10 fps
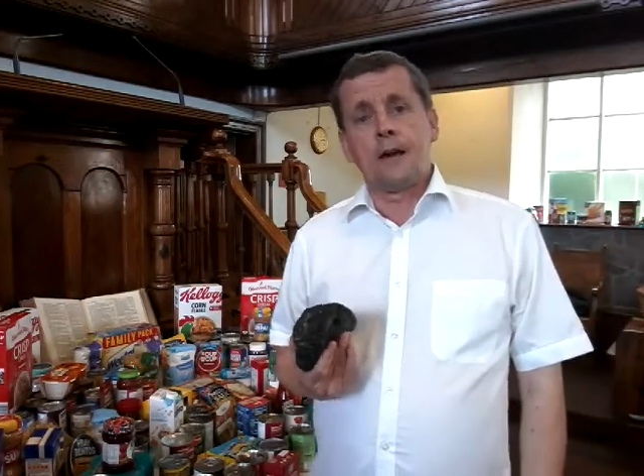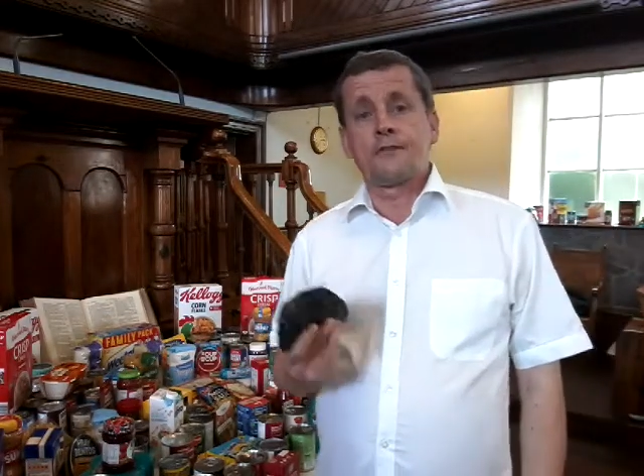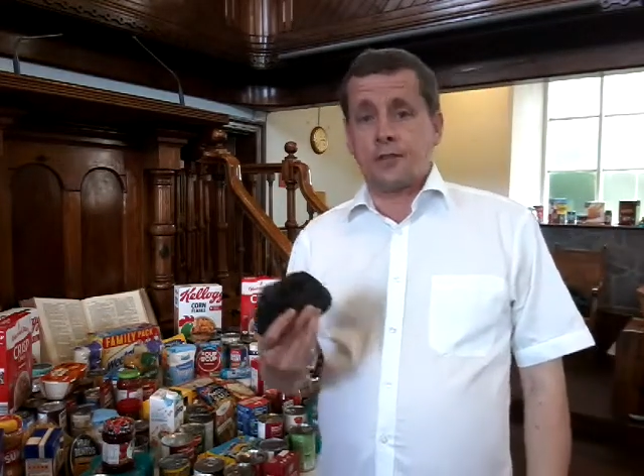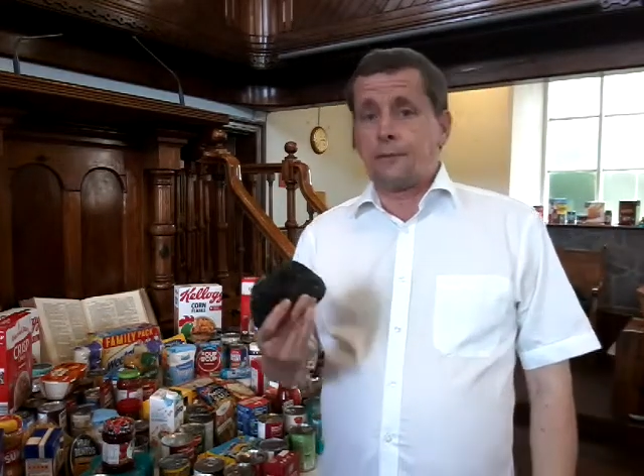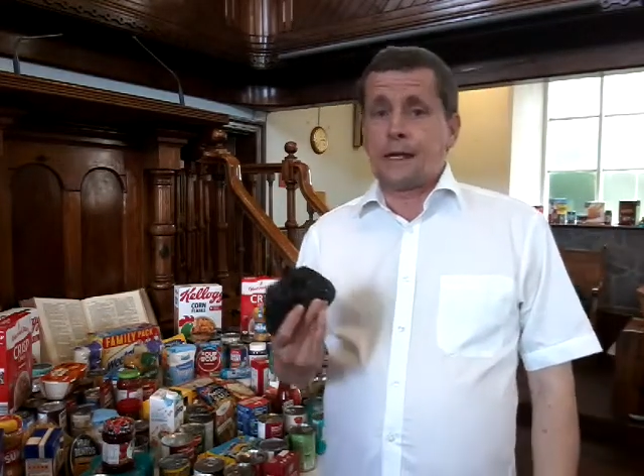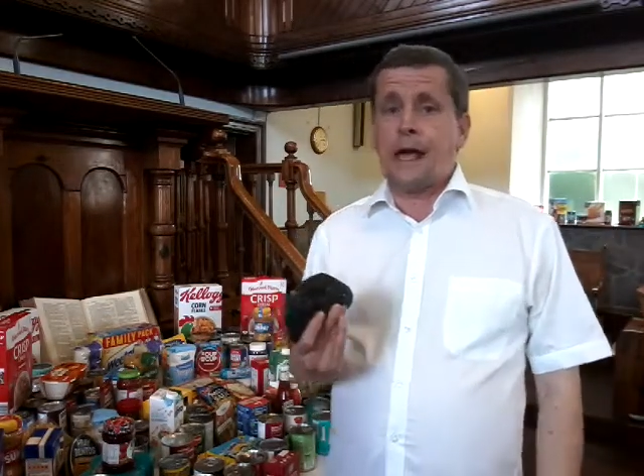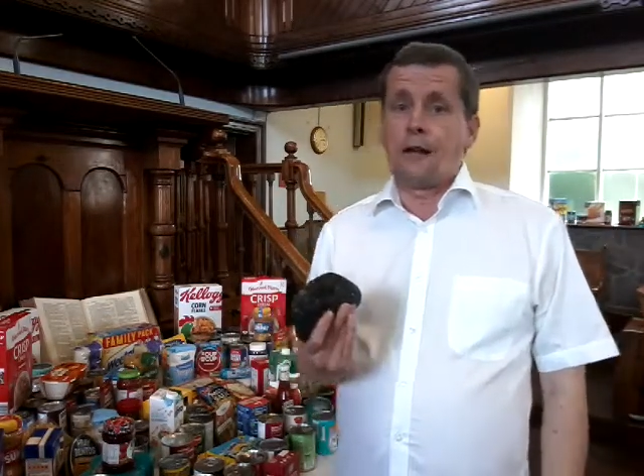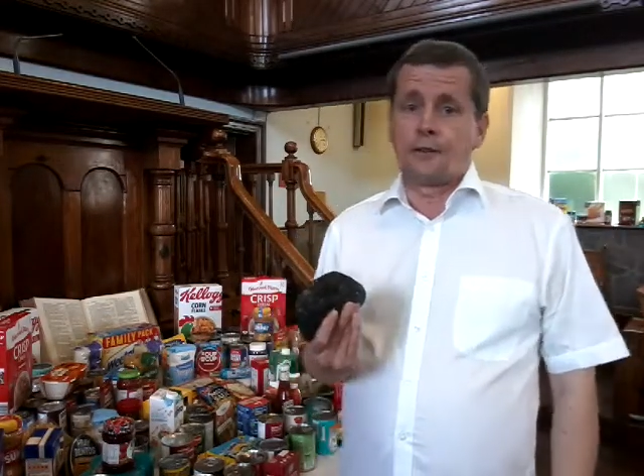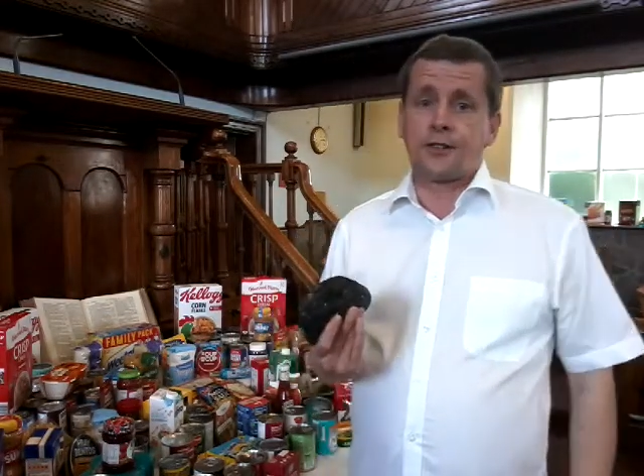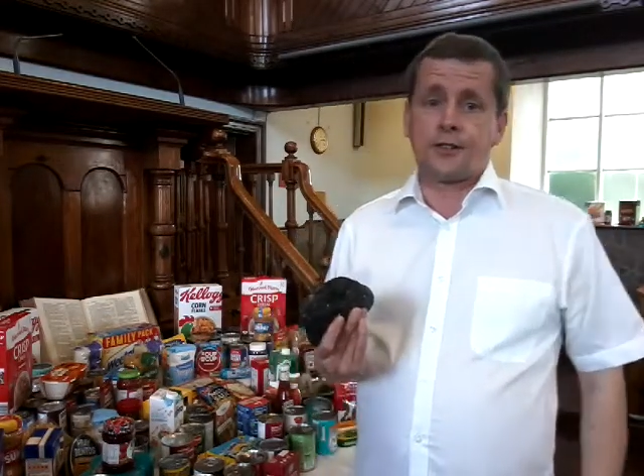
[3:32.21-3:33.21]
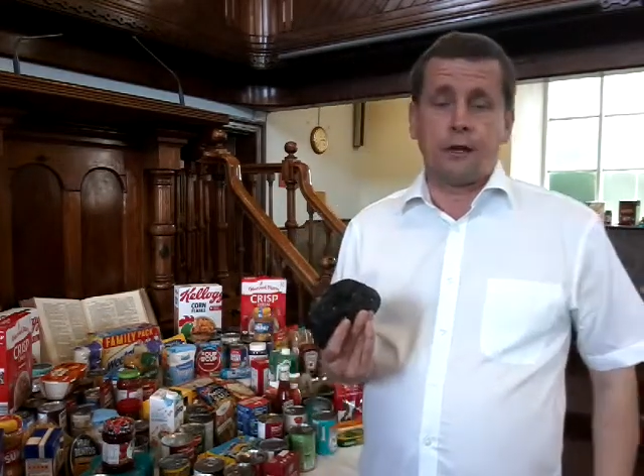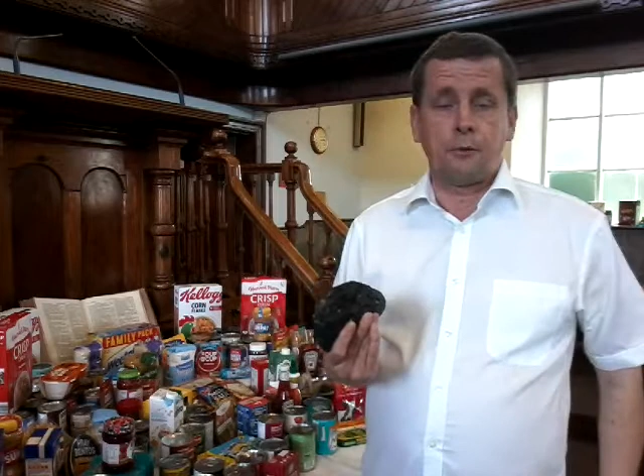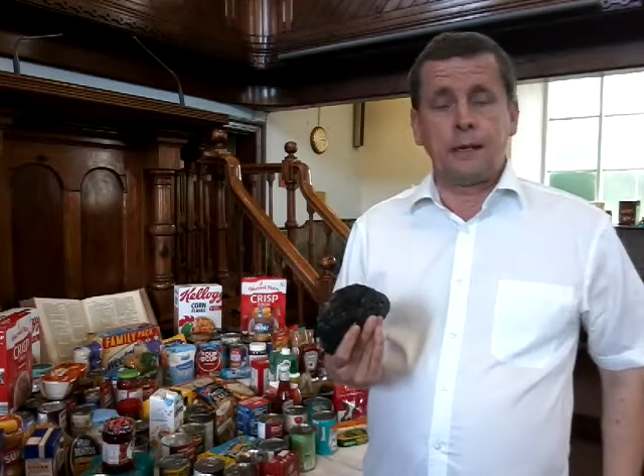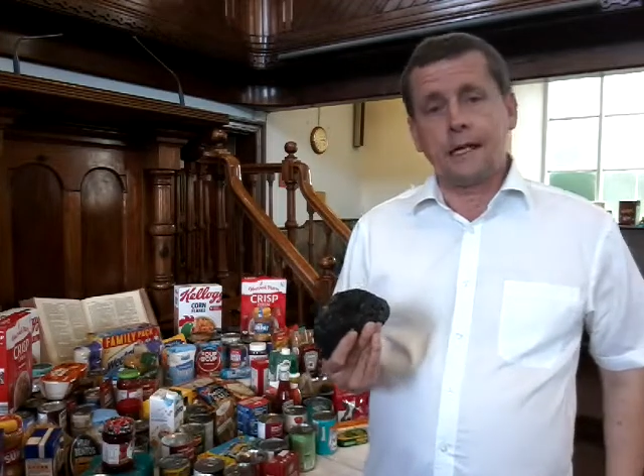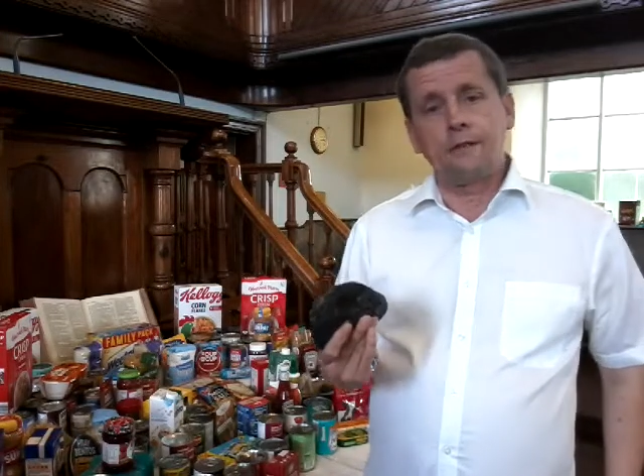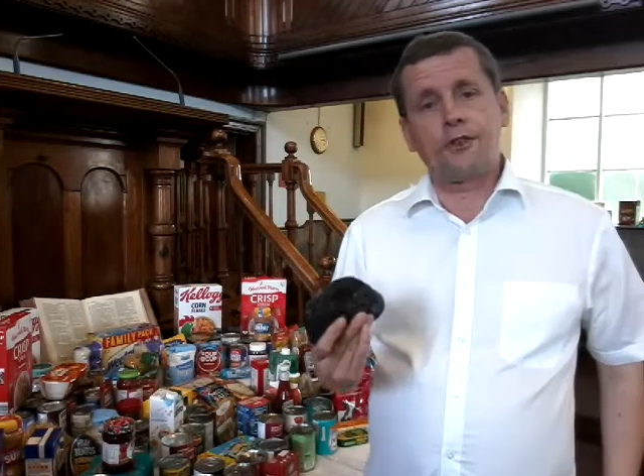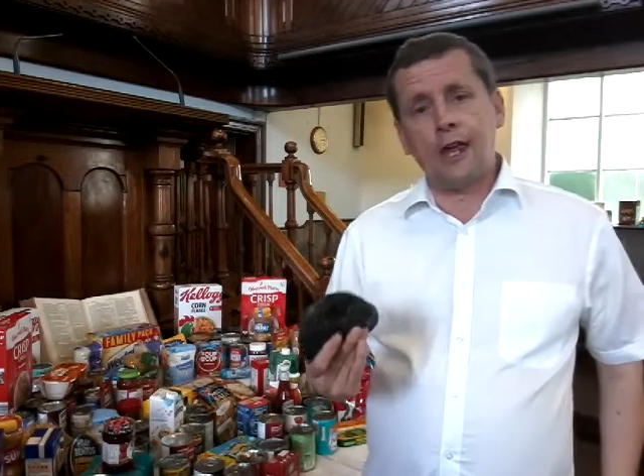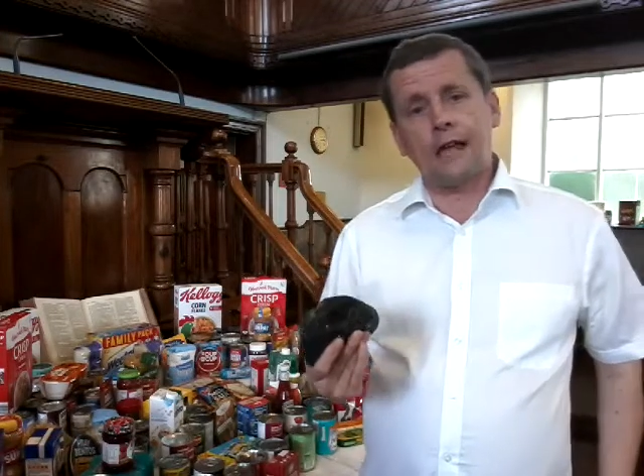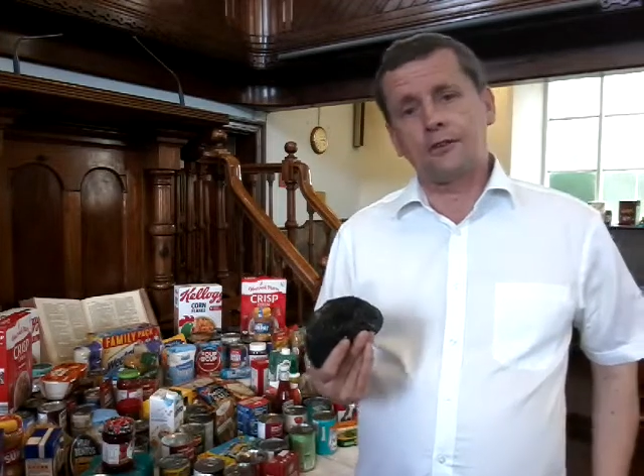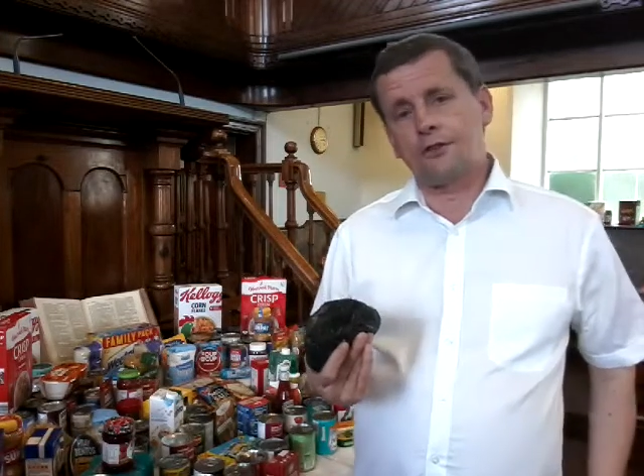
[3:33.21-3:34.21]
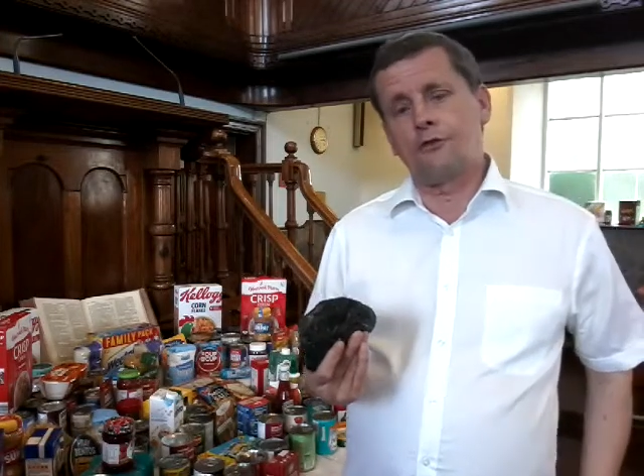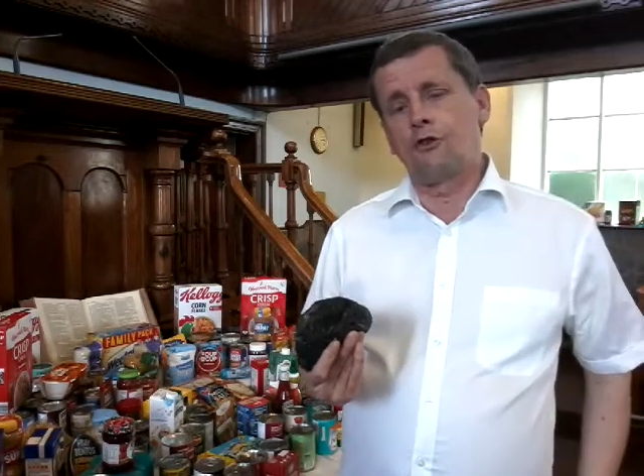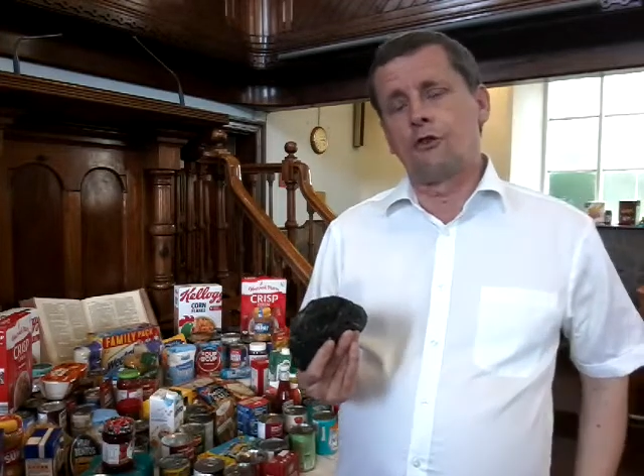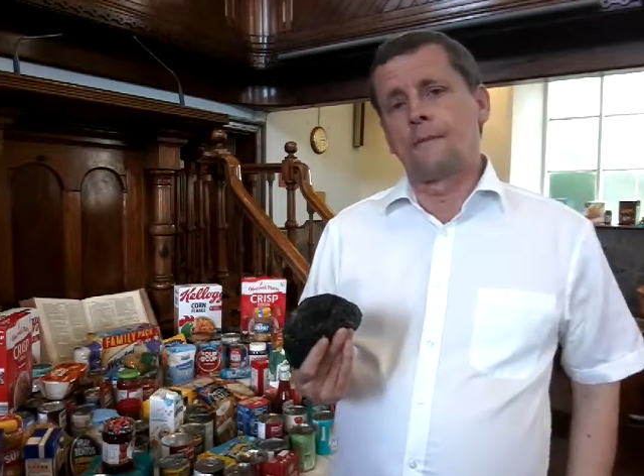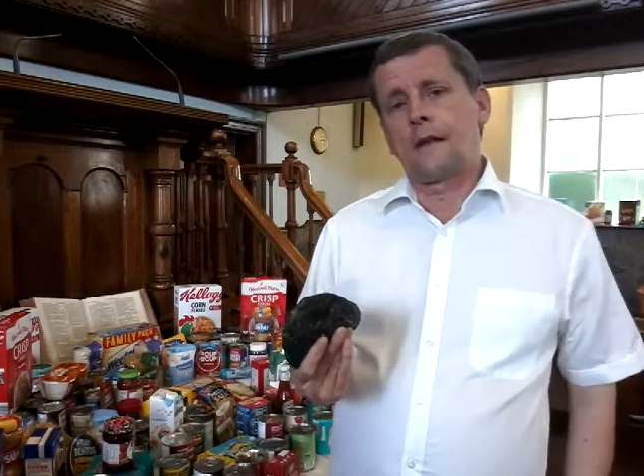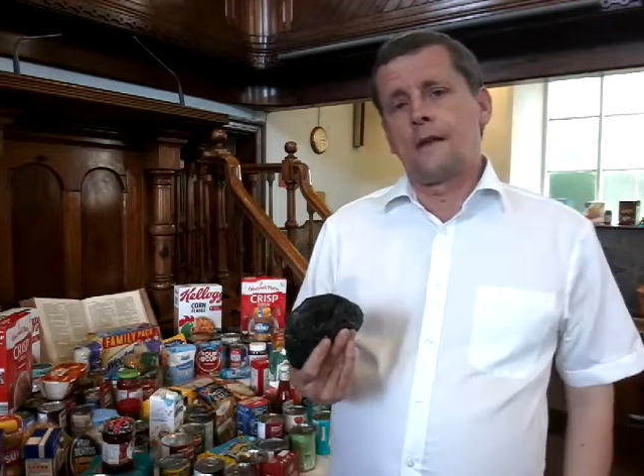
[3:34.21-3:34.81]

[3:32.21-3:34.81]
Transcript: of something else that we give thanks for